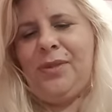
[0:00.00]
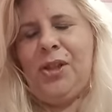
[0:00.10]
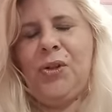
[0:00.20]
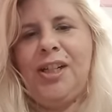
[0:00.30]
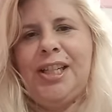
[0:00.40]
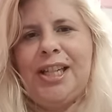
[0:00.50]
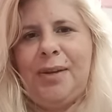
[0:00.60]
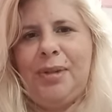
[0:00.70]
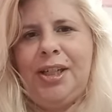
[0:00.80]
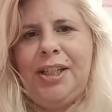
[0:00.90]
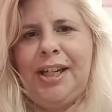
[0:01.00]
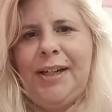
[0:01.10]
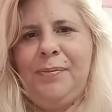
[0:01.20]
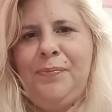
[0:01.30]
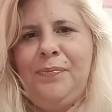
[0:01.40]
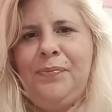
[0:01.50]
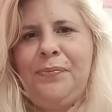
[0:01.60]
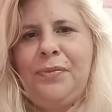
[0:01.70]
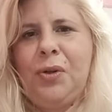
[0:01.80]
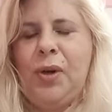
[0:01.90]
during summertime,
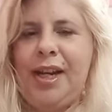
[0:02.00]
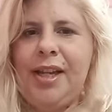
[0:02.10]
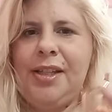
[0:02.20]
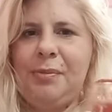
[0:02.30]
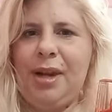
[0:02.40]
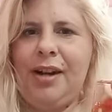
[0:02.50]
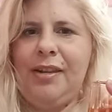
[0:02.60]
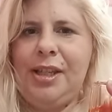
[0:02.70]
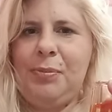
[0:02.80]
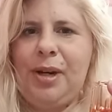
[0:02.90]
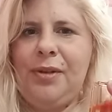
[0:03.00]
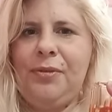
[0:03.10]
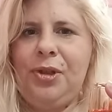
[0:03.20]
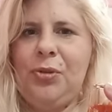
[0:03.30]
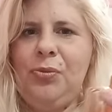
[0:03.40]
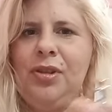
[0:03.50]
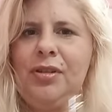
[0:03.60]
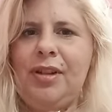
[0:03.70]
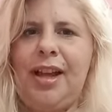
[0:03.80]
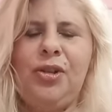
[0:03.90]
when I smell these
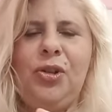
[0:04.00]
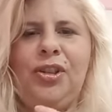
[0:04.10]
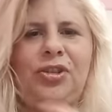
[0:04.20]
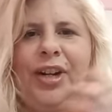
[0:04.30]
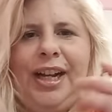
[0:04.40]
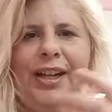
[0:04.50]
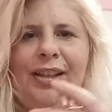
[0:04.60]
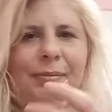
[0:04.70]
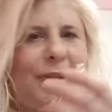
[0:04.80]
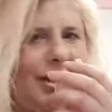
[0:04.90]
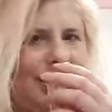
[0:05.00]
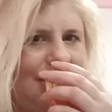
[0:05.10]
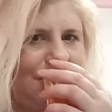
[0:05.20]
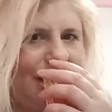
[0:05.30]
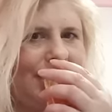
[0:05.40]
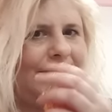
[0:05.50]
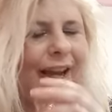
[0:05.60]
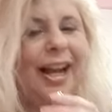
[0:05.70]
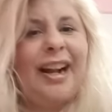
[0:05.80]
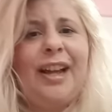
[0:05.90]
perfumes, I don't try them, I just smell it.
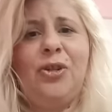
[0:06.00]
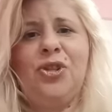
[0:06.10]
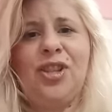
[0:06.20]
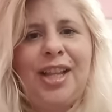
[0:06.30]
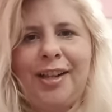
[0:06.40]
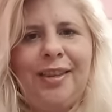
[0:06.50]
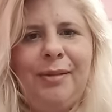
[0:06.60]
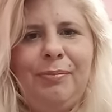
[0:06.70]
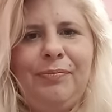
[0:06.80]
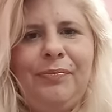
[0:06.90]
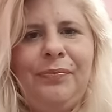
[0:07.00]
I cannot stand them.